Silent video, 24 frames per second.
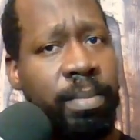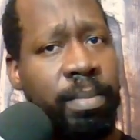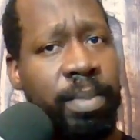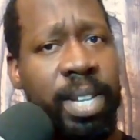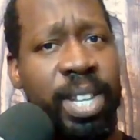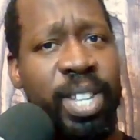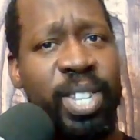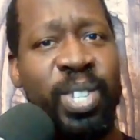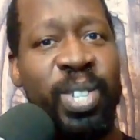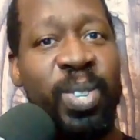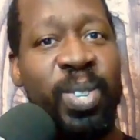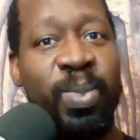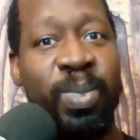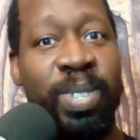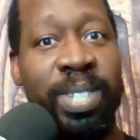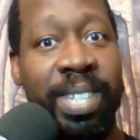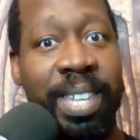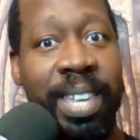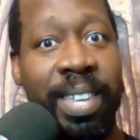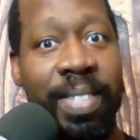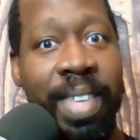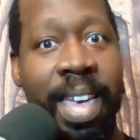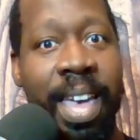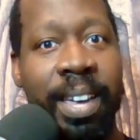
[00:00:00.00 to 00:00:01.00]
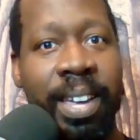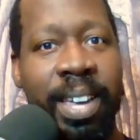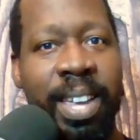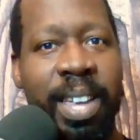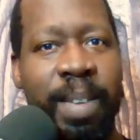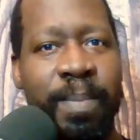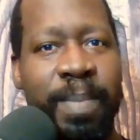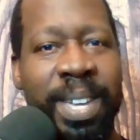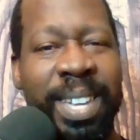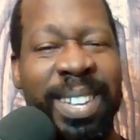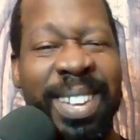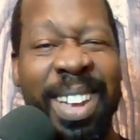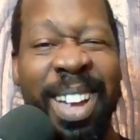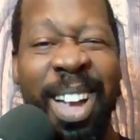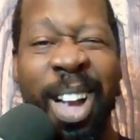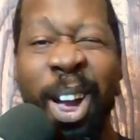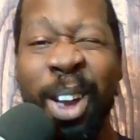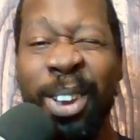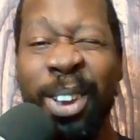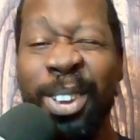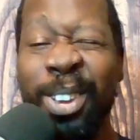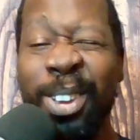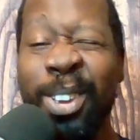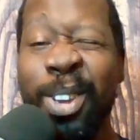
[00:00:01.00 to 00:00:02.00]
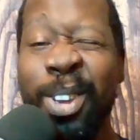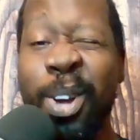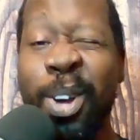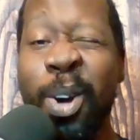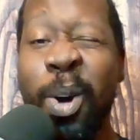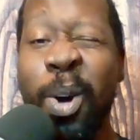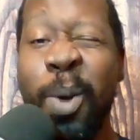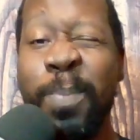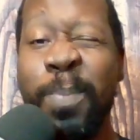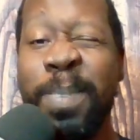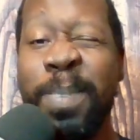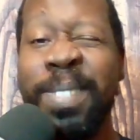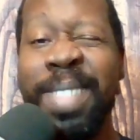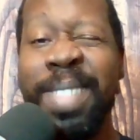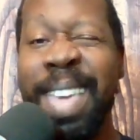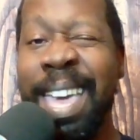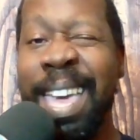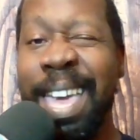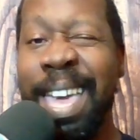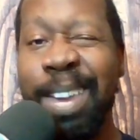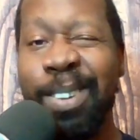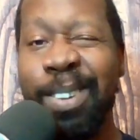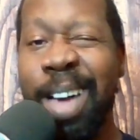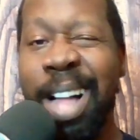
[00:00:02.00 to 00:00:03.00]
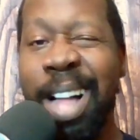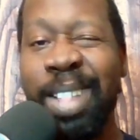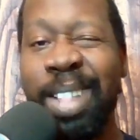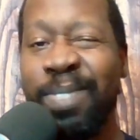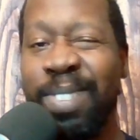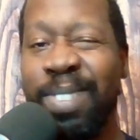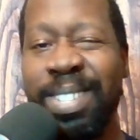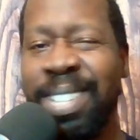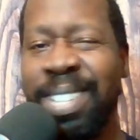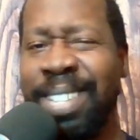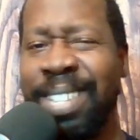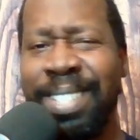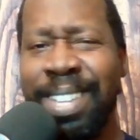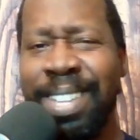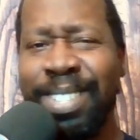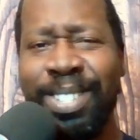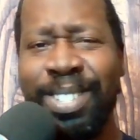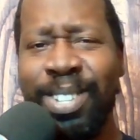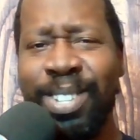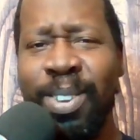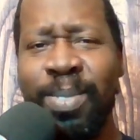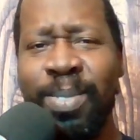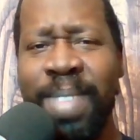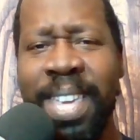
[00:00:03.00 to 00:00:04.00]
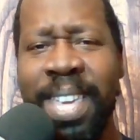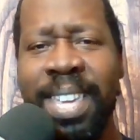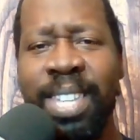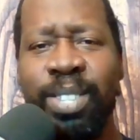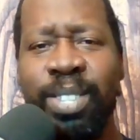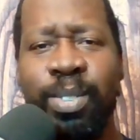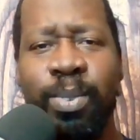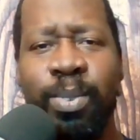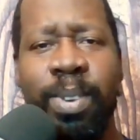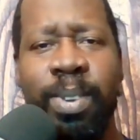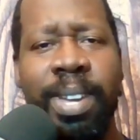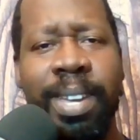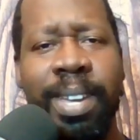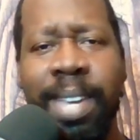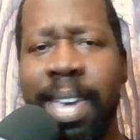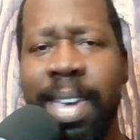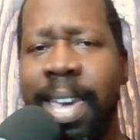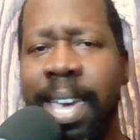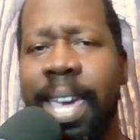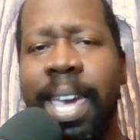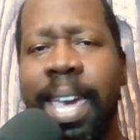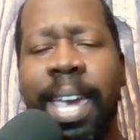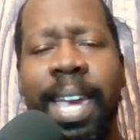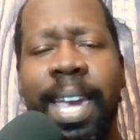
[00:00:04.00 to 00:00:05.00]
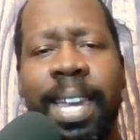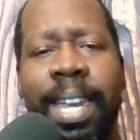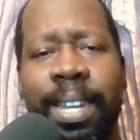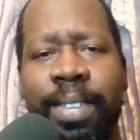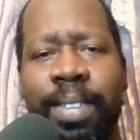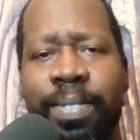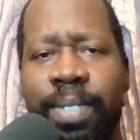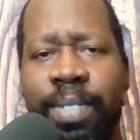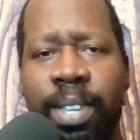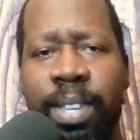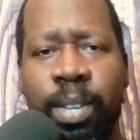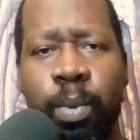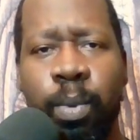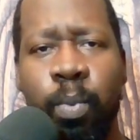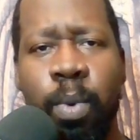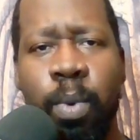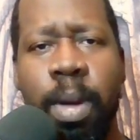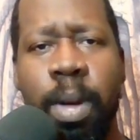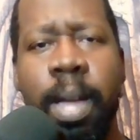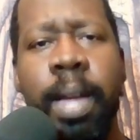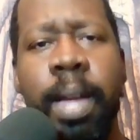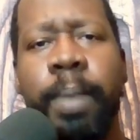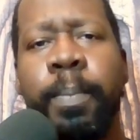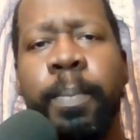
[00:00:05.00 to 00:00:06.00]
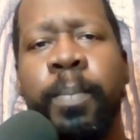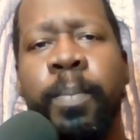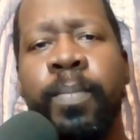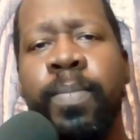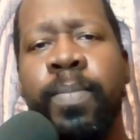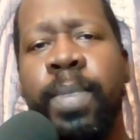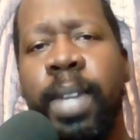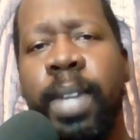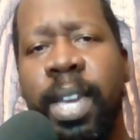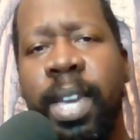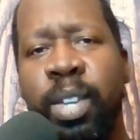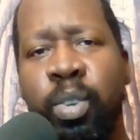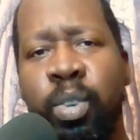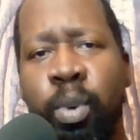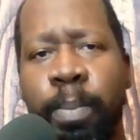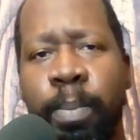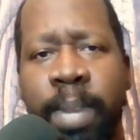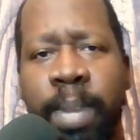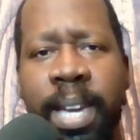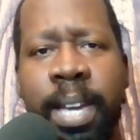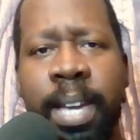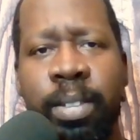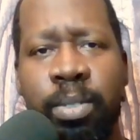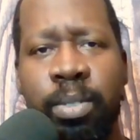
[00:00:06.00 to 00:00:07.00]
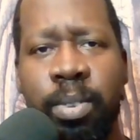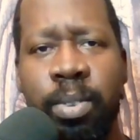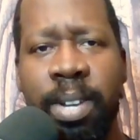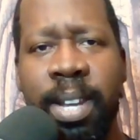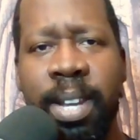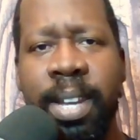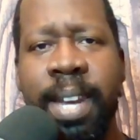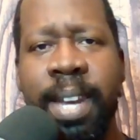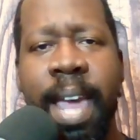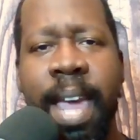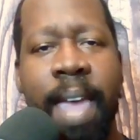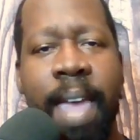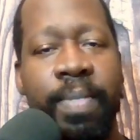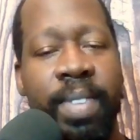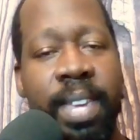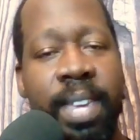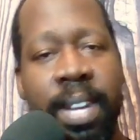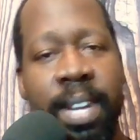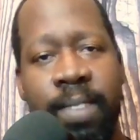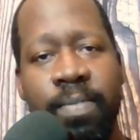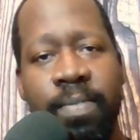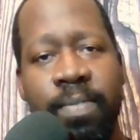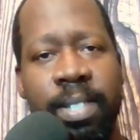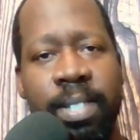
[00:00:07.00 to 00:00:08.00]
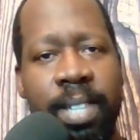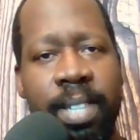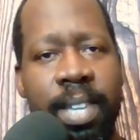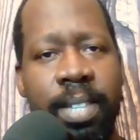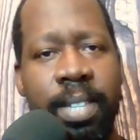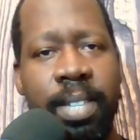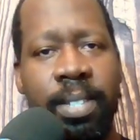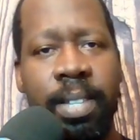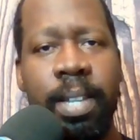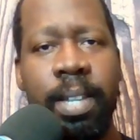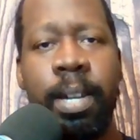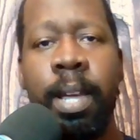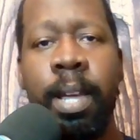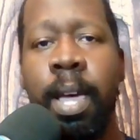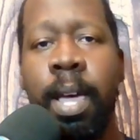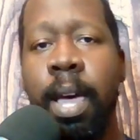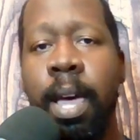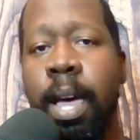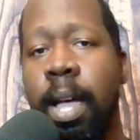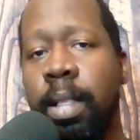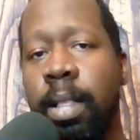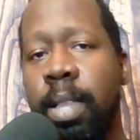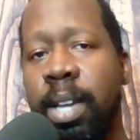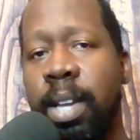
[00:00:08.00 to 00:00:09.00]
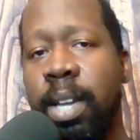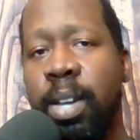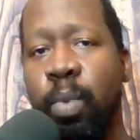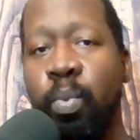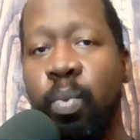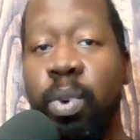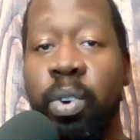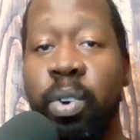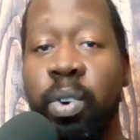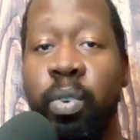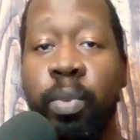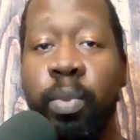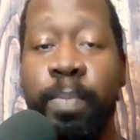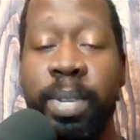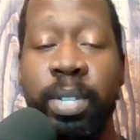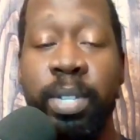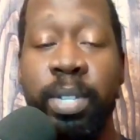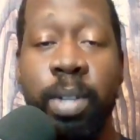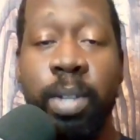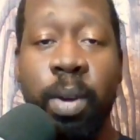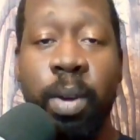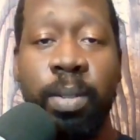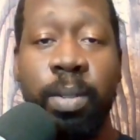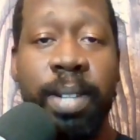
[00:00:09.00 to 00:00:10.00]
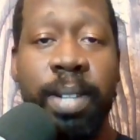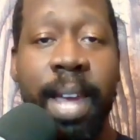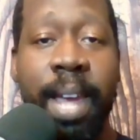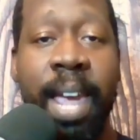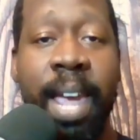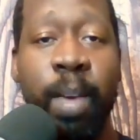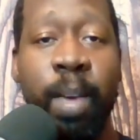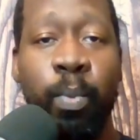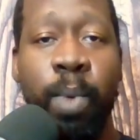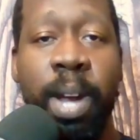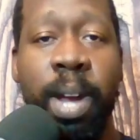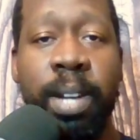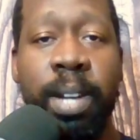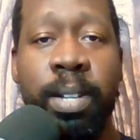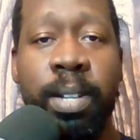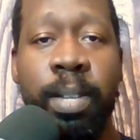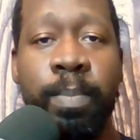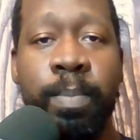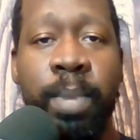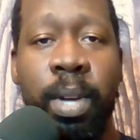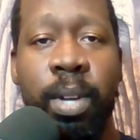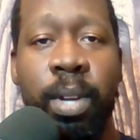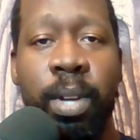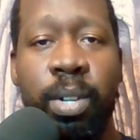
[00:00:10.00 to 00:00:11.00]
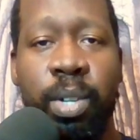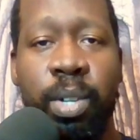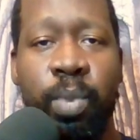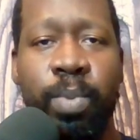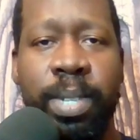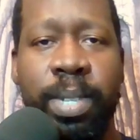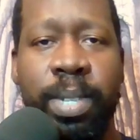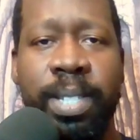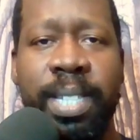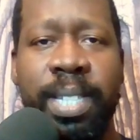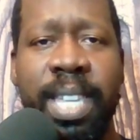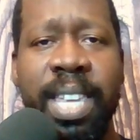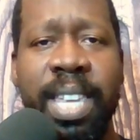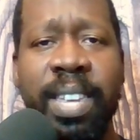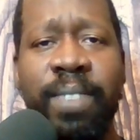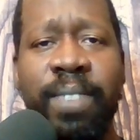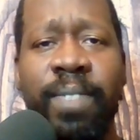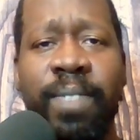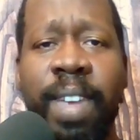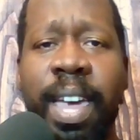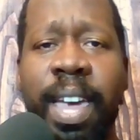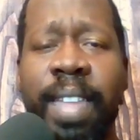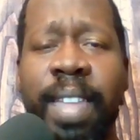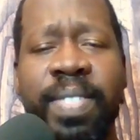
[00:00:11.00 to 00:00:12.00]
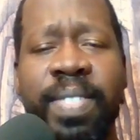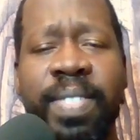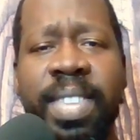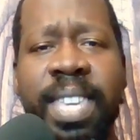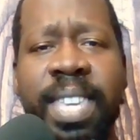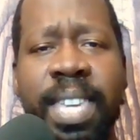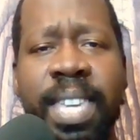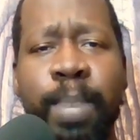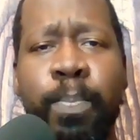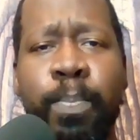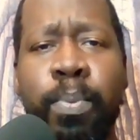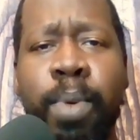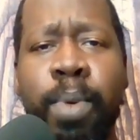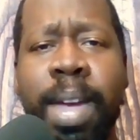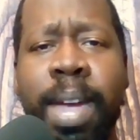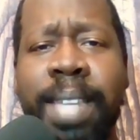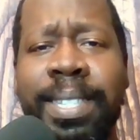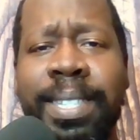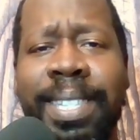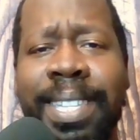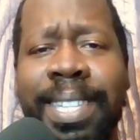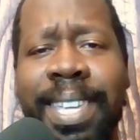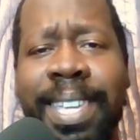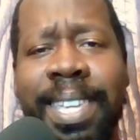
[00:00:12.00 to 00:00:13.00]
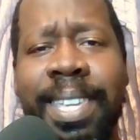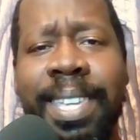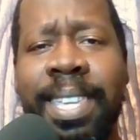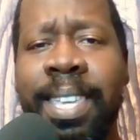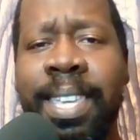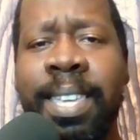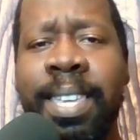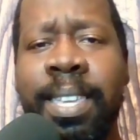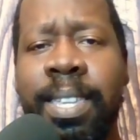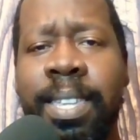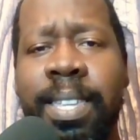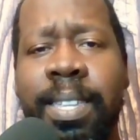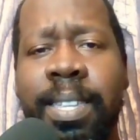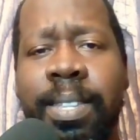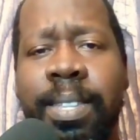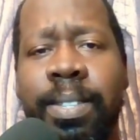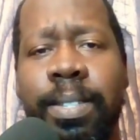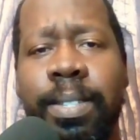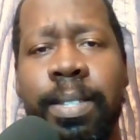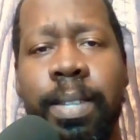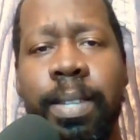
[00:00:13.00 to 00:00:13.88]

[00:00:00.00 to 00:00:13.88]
Did you see that coming? Are you hoping that Oliver just has to know that he's Greek? Anything you want, and you will be entered in at the end of the season. A lucky winner will be chosen at random to receive the presents.